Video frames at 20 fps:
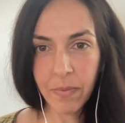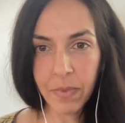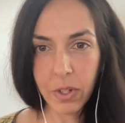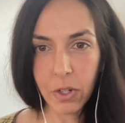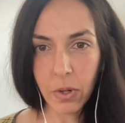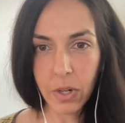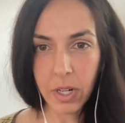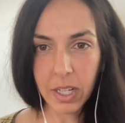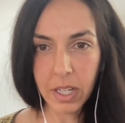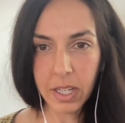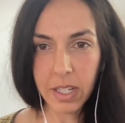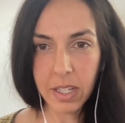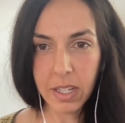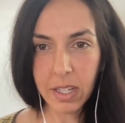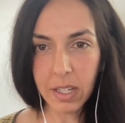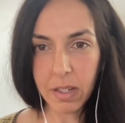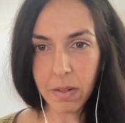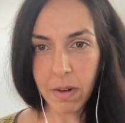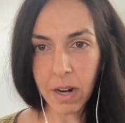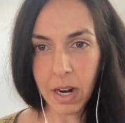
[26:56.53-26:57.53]
The short list
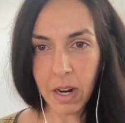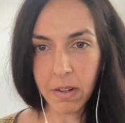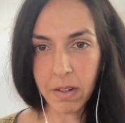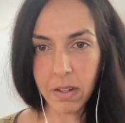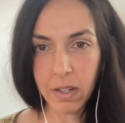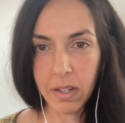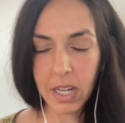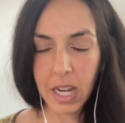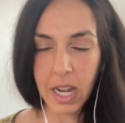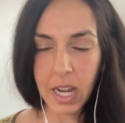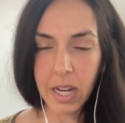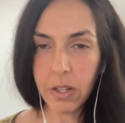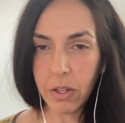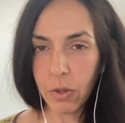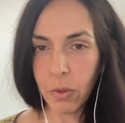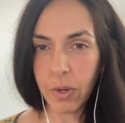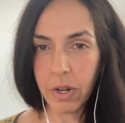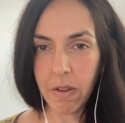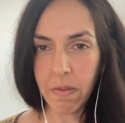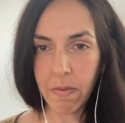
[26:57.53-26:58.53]
is around 10 to
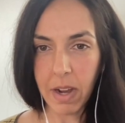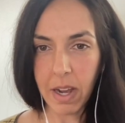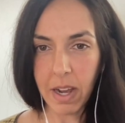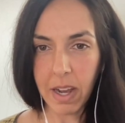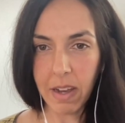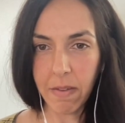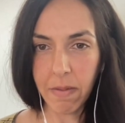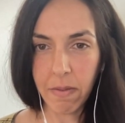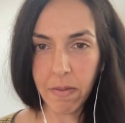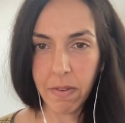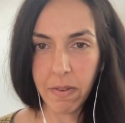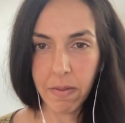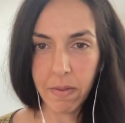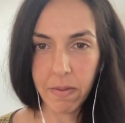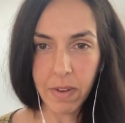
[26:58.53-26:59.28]
25